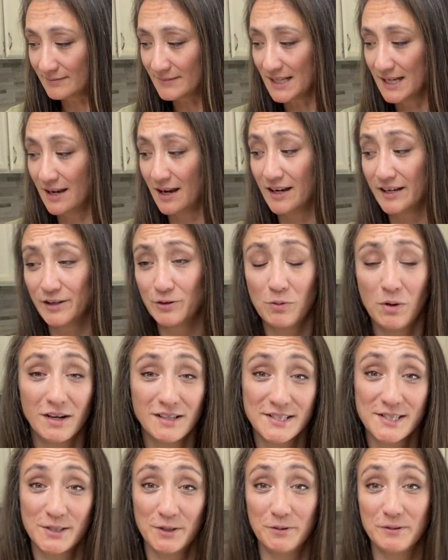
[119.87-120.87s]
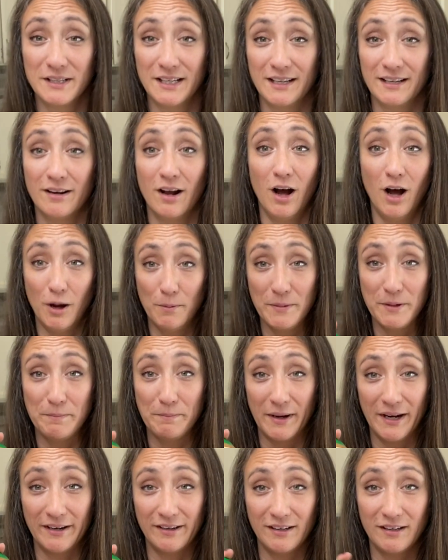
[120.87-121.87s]
You also need almond
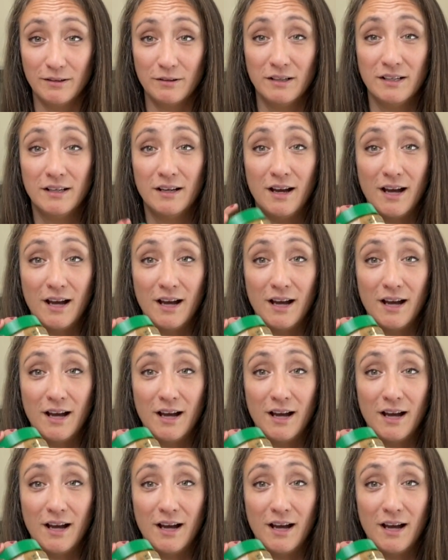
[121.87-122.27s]
butter.